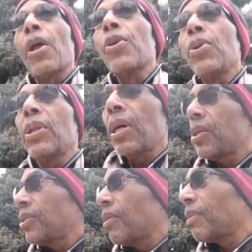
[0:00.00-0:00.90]
We need to
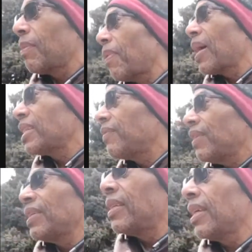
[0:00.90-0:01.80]
understand what the positive
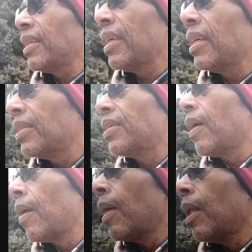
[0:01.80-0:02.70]
intent is.
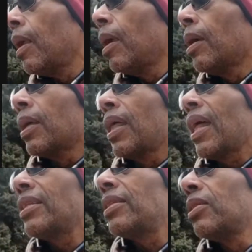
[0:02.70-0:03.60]

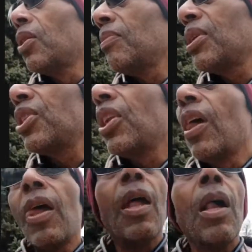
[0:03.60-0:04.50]
That's your mission.
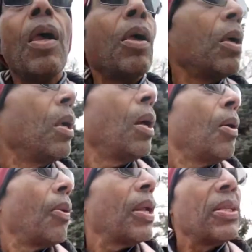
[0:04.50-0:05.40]

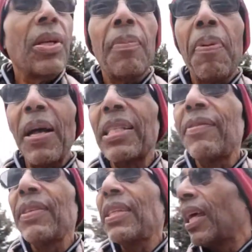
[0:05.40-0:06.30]
What is their
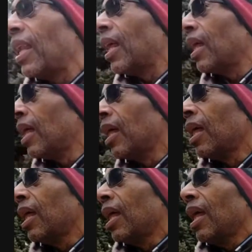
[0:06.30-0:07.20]
positive intent?
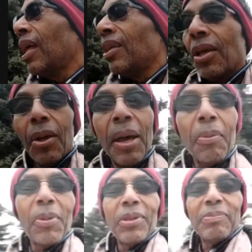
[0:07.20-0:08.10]

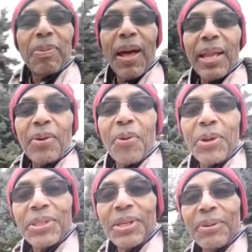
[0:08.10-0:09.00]
That one of these blind
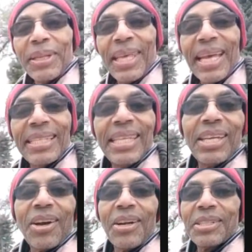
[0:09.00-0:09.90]
corners here where you can't
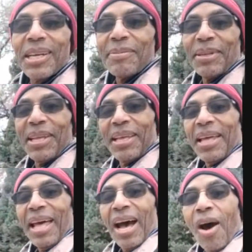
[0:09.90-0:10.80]
see cars coming.
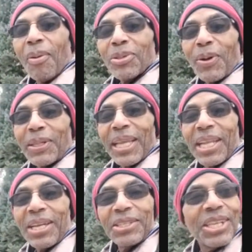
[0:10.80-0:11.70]
Almost walked
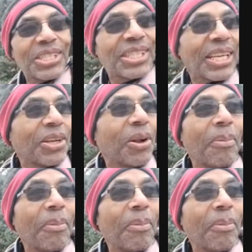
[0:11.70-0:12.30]
out here just a second ago.